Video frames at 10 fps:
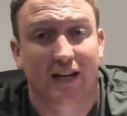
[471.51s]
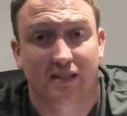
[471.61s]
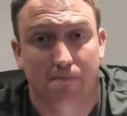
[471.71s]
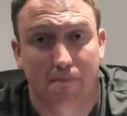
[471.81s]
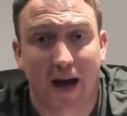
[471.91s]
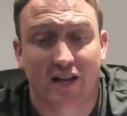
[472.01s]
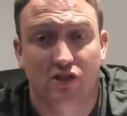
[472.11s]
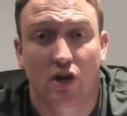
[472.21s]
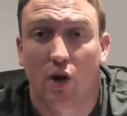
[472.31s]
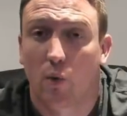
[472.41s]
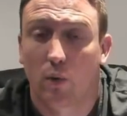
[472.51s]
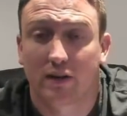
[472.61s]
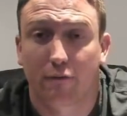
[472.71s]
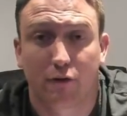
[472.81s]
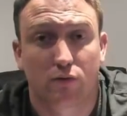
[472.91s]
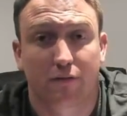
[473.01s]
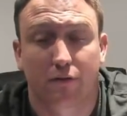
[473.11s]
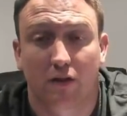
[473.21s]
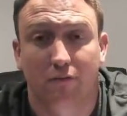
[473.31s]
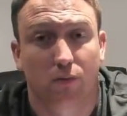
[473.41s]
and it's matched with a few
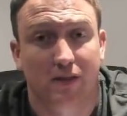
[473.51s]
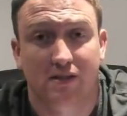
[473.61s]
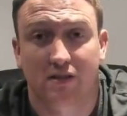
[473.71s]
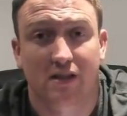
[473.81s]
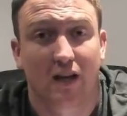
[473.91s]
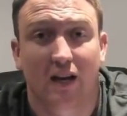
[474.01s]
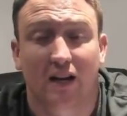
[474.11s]
different influencers,